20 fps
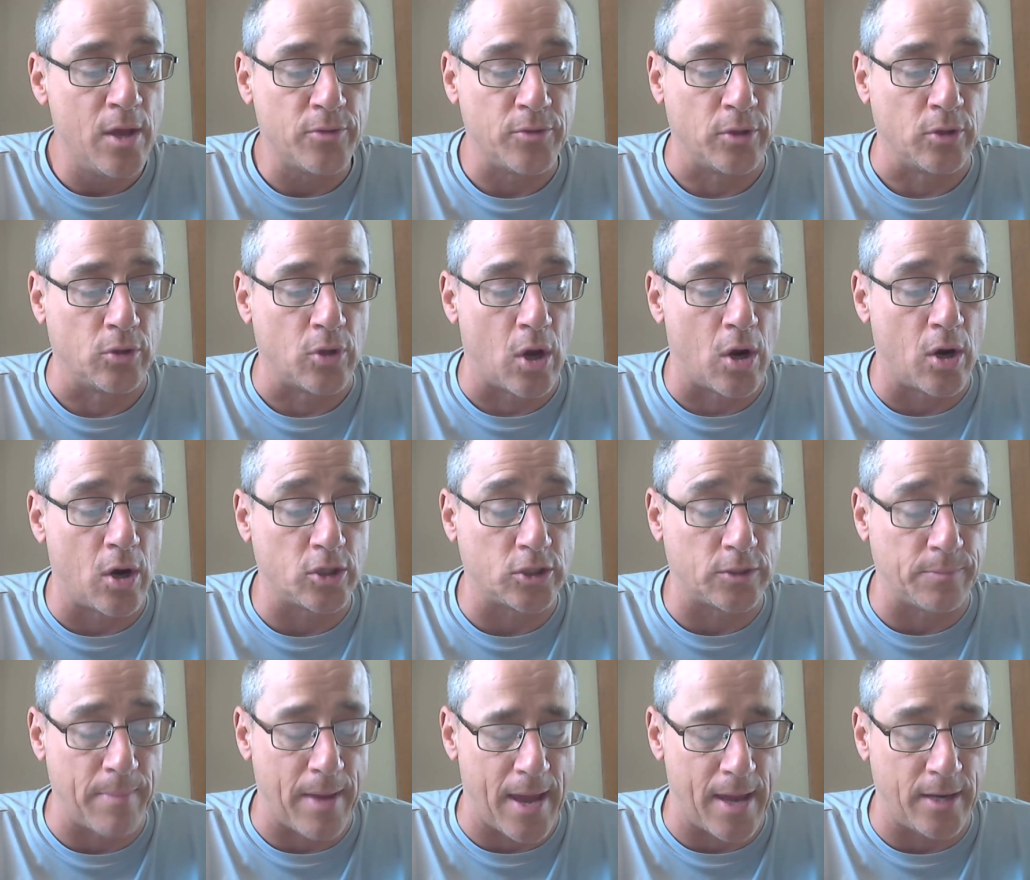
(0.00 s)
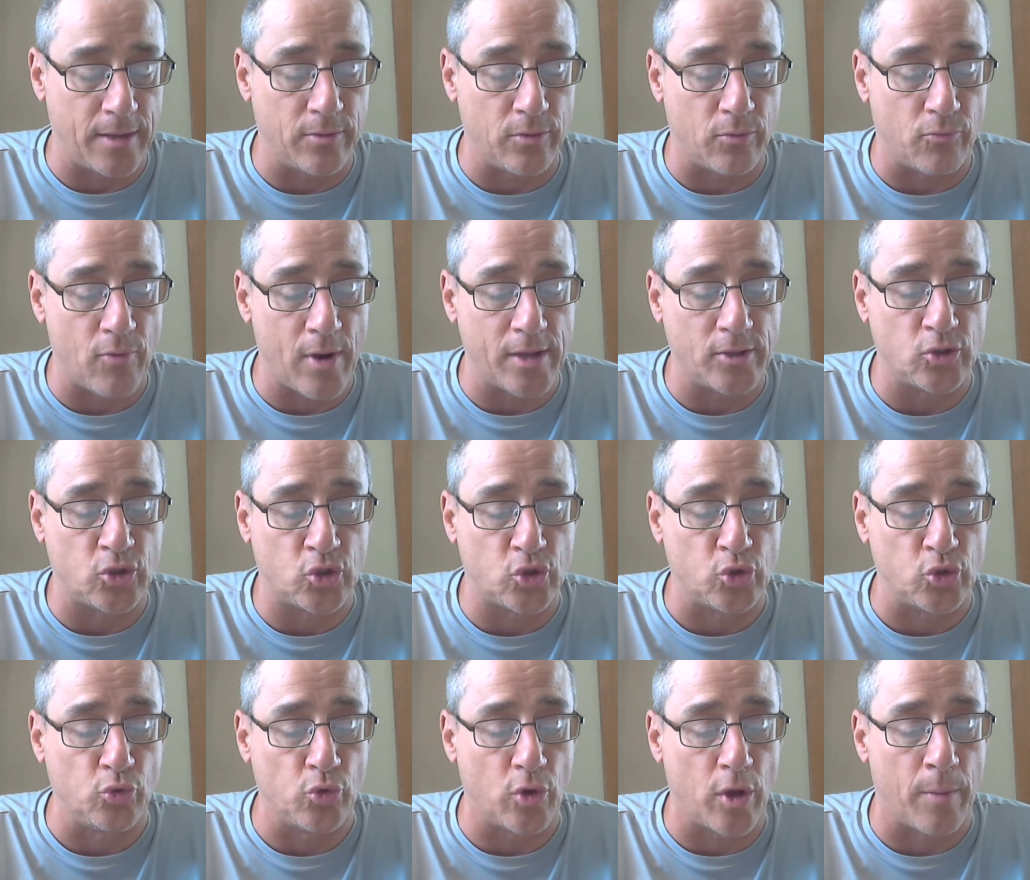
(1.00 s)
The large man in the red
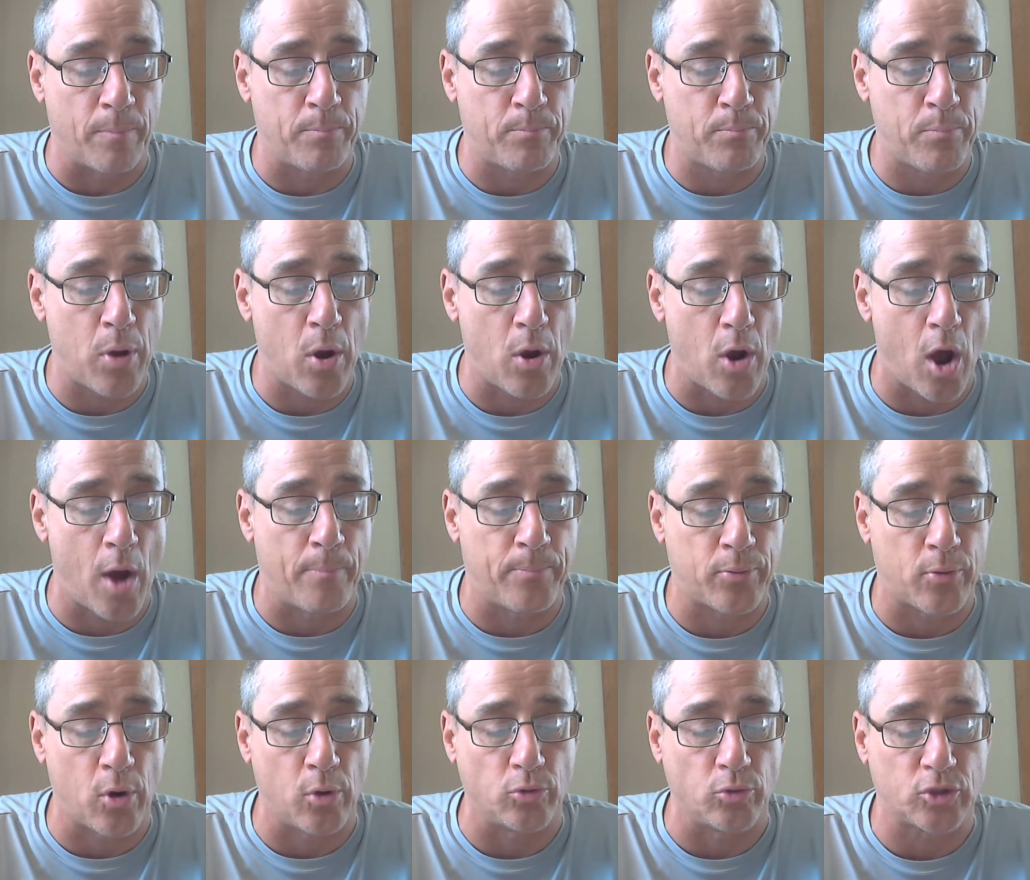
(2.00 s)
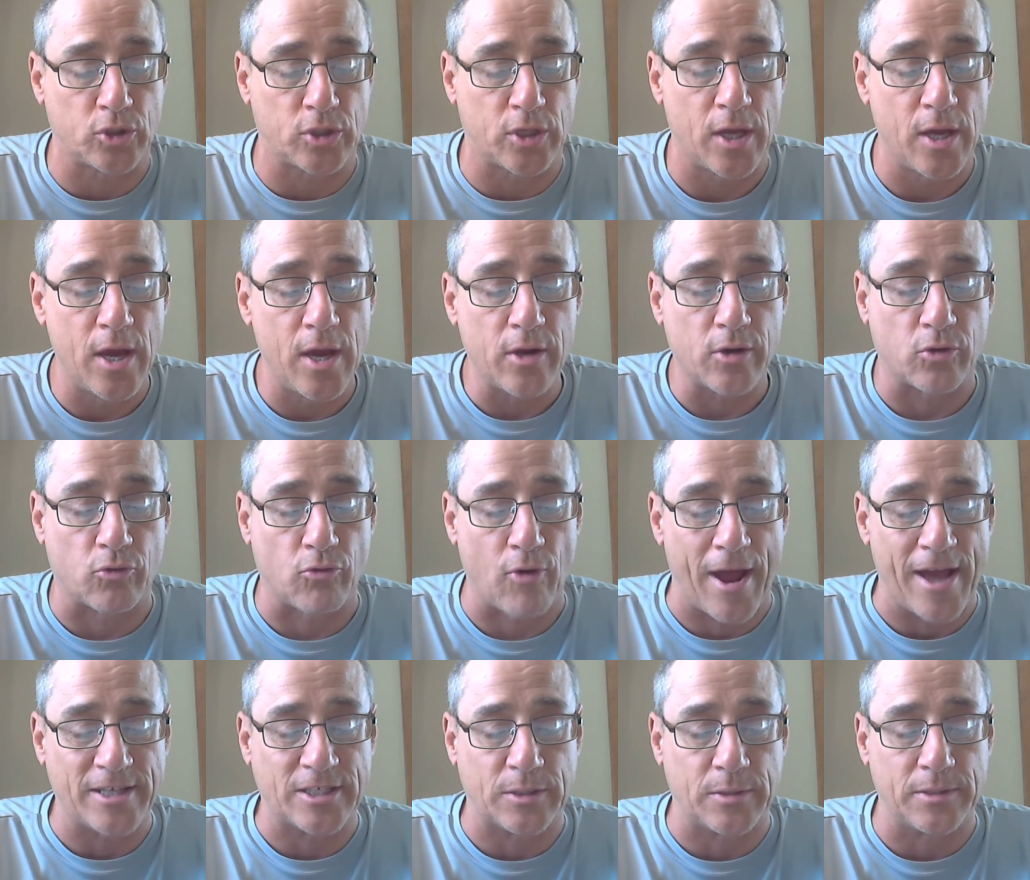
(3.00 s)
suit ap approached,
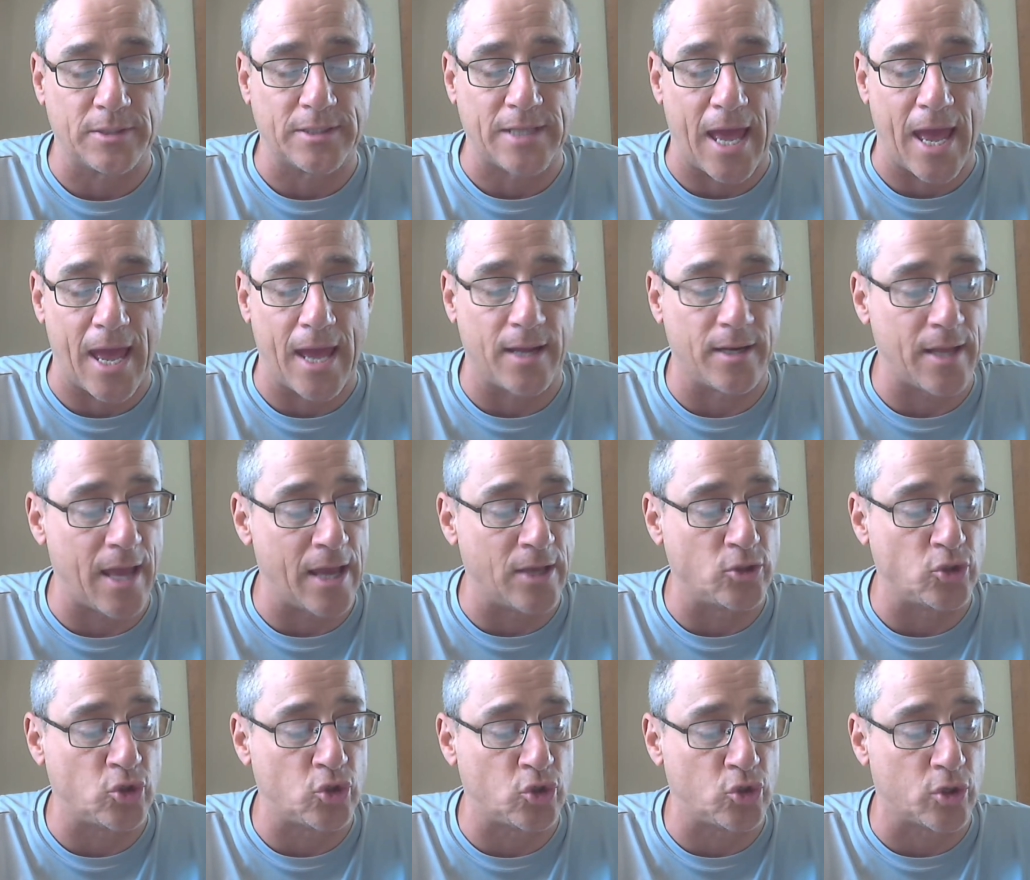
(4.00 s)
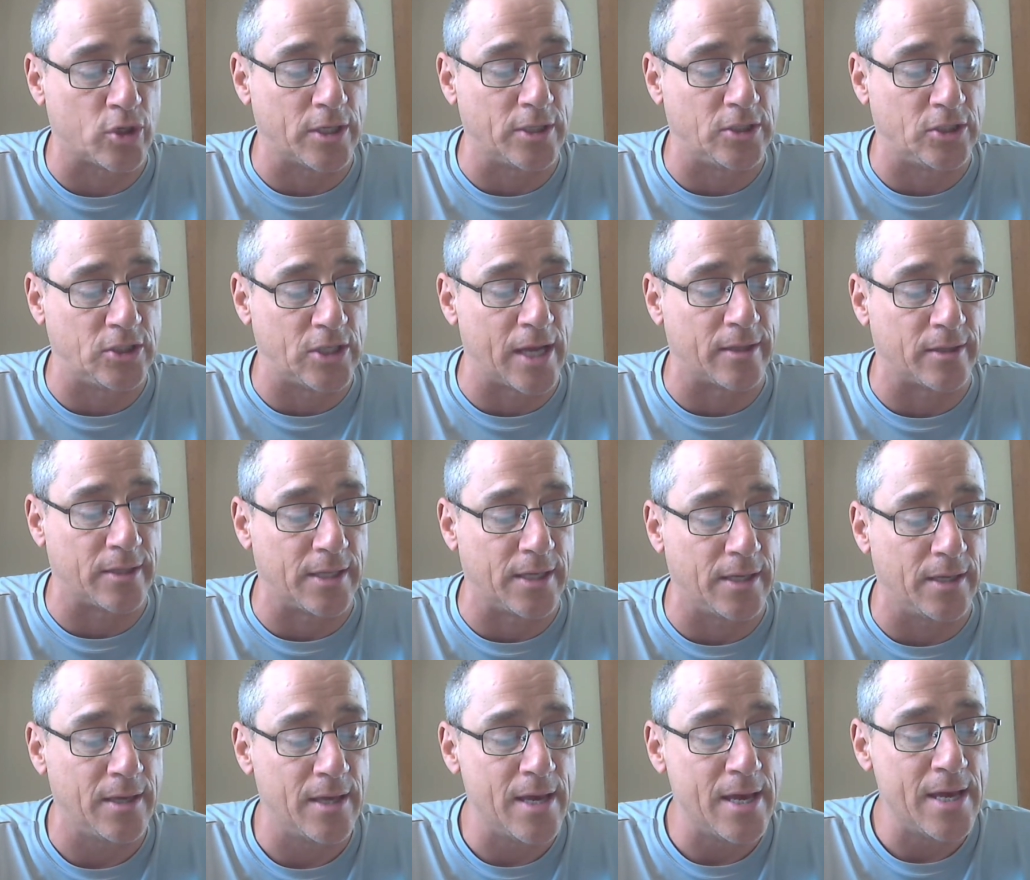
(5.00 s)
grasped his hand, and shook it
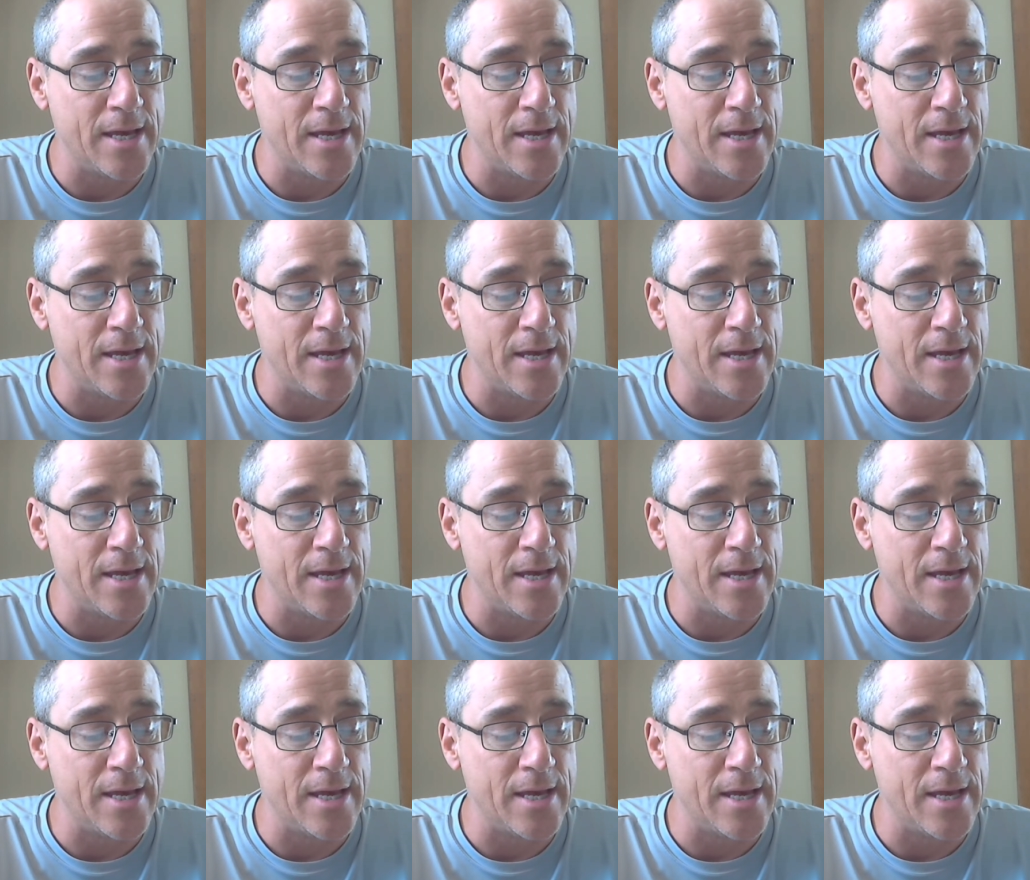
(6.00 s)
gently.